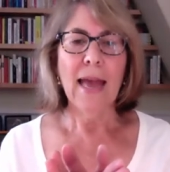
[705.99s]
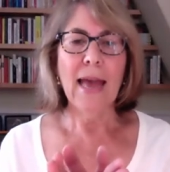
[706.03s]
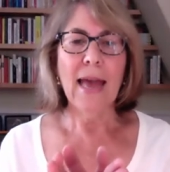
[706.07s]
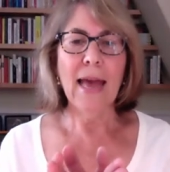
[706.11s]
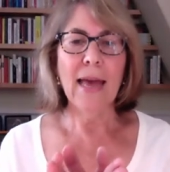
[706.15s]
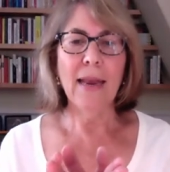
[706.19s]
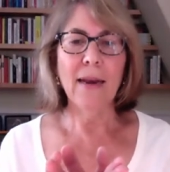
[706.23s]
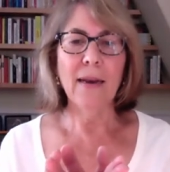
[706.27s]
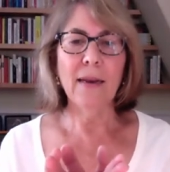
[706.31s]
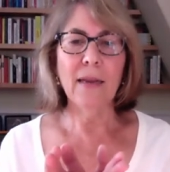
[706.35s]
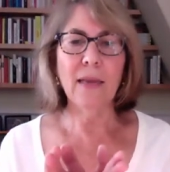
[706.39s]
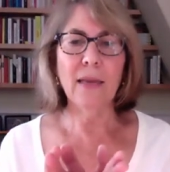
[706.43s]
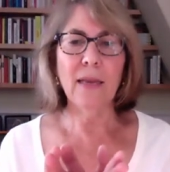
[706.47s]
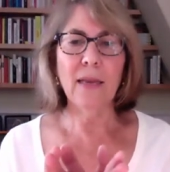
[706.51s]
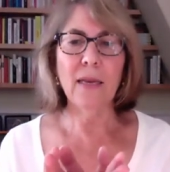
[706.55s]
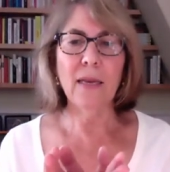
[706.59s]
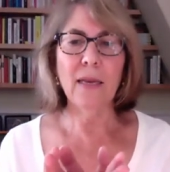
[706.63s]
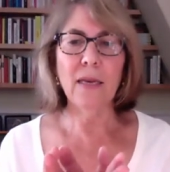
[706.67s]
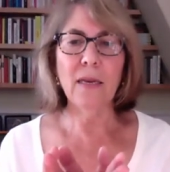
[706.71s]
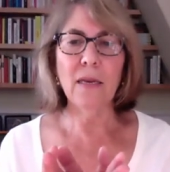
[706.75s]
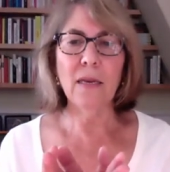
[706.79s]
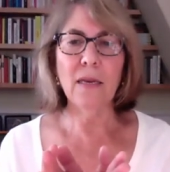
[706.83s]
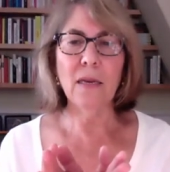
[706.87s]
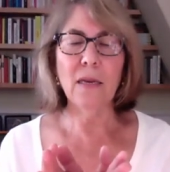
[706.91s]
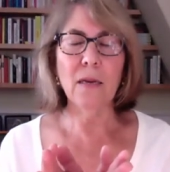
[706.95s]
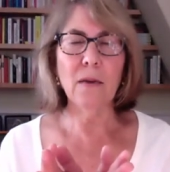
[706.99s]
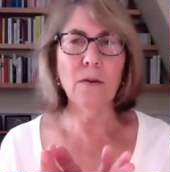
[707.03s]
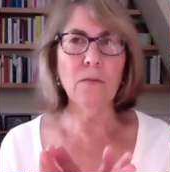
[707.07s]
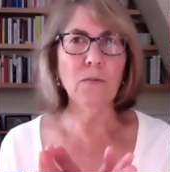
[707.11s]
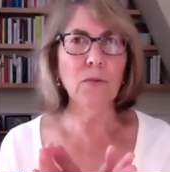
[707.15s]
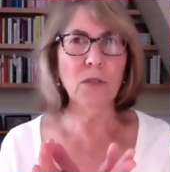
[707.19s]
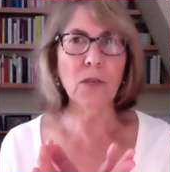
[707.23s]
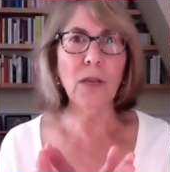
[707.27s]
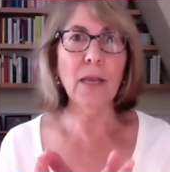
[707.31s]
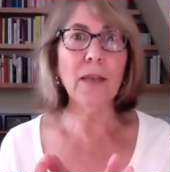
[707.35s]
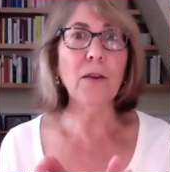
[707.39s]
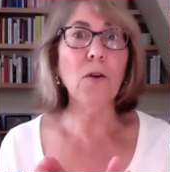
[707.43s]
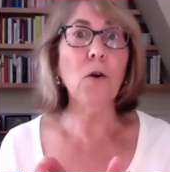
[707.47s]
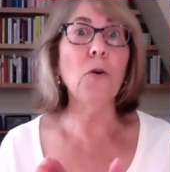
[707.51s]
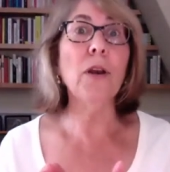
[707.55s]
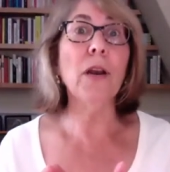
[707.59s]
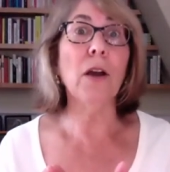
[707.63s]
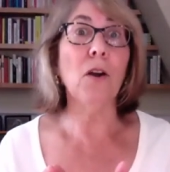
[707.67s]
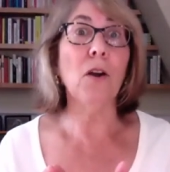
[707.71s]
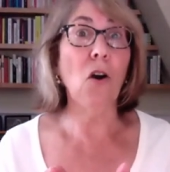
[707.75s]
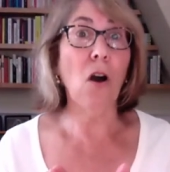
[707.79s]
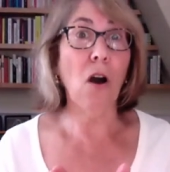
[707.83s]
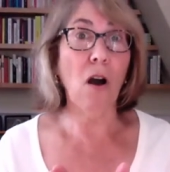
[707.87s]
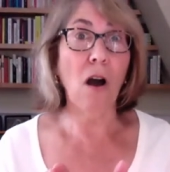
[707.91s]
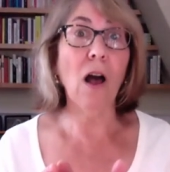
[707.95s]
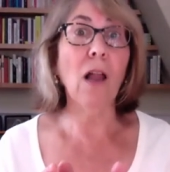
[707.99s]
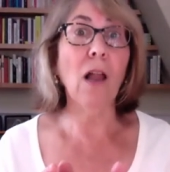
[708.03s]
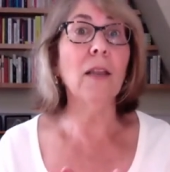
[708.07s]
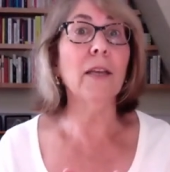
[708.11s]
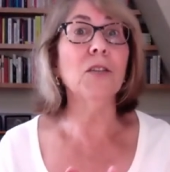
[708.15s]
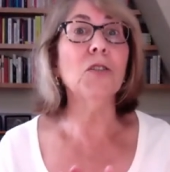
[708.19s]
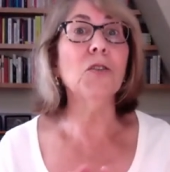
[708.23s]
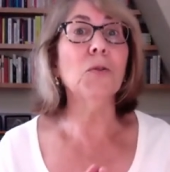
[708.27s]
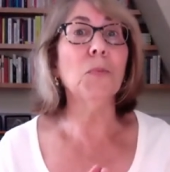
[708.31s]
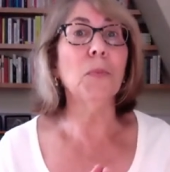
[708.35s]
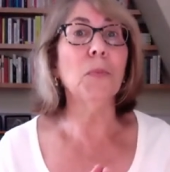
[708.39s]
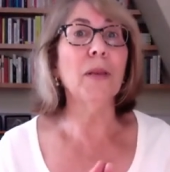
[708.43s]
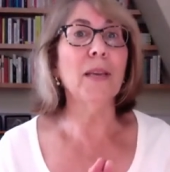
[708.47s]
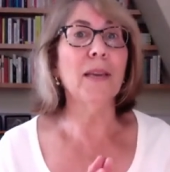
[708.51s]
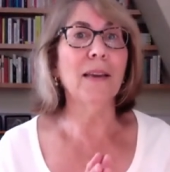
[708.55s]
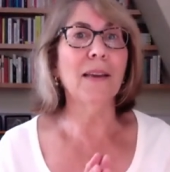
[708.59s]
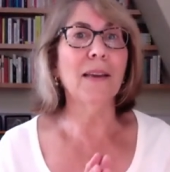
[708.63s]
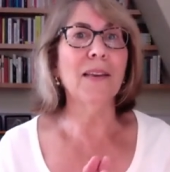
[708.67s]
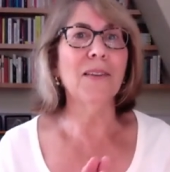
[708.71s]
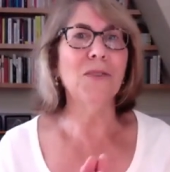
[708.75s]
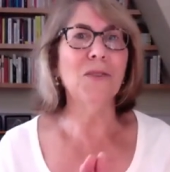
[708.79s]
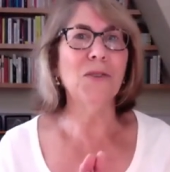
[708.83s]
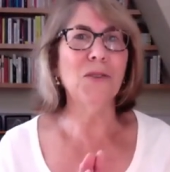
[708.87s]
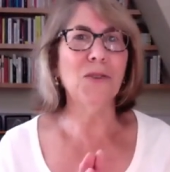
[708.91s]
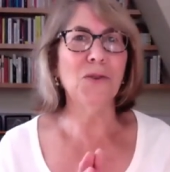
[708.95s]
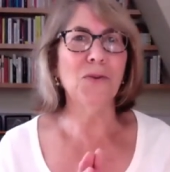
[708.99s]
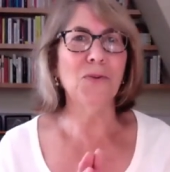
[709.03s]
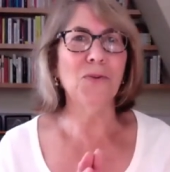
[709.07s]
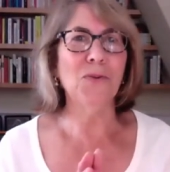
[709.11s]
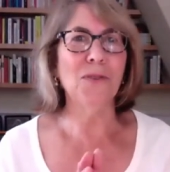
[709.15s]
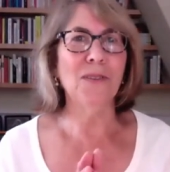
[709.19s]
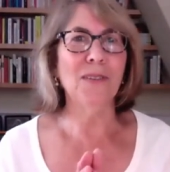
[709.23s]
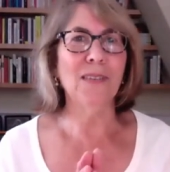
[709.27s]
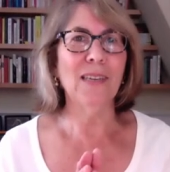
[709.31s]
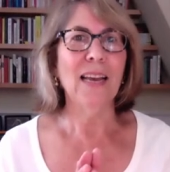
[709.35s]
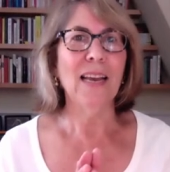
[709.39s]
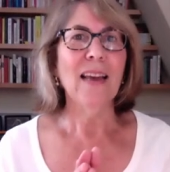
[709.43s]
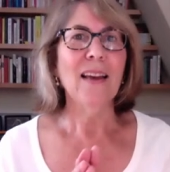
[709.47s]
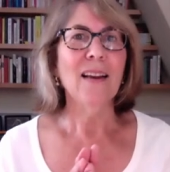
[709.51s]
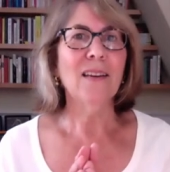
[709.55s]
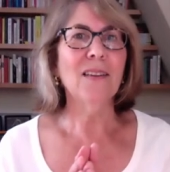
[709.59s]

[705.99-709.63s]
And it was like going to college being his student,